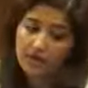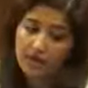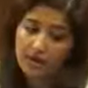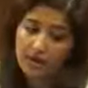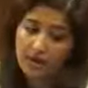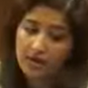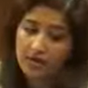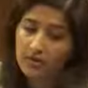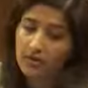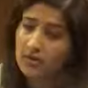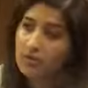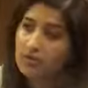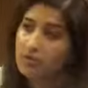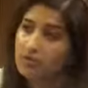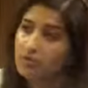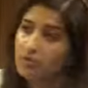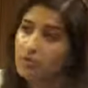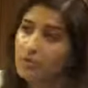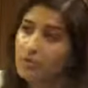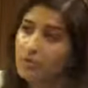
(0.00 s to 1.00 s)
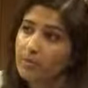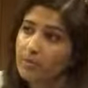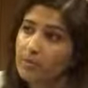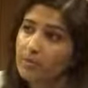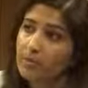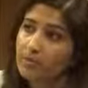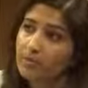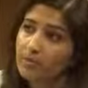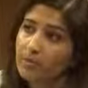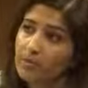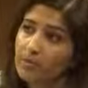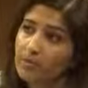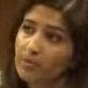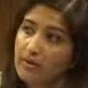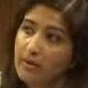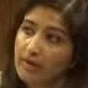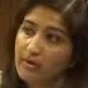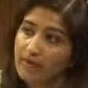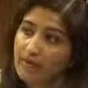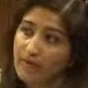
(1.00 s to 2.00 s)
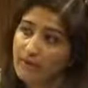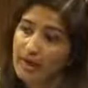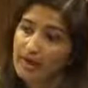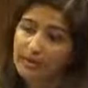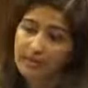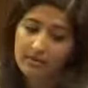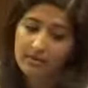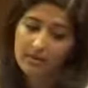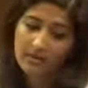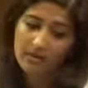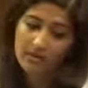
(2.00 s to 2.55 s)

the arrow, the more people that fled.